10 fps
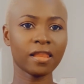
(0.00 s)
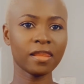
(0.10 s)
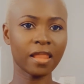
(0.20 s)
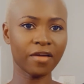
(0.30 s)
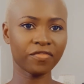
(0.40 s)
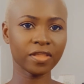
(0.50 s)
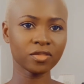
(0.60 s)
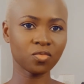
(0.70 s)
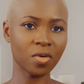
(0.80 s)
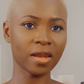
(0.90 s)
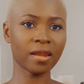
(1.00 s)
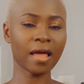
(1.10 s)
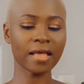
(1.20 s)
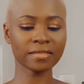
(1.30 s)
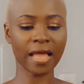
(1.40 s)
love this one
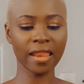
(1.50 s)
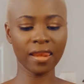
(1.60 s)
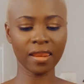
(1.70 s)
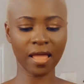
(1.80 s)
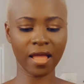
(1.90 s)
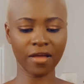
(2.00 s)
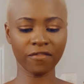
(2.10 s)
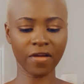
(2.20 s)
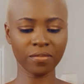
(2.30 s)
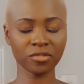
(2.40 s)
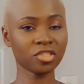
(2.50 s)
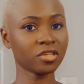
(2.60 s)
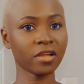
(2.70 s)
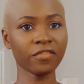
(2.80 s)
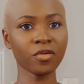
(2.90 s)
as I love
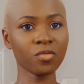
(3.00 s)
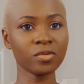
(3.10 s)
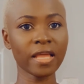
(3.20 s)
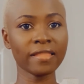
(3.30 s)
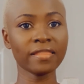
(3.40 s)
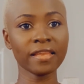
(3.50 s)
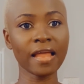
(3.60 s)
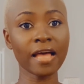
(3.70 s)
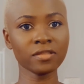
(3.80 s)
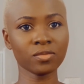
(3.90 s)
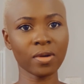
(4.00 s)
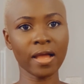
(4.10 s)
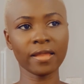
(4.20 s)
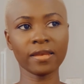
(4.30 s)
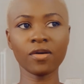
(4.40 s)
Sugar Food, and then
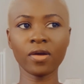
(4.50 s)
Aswad.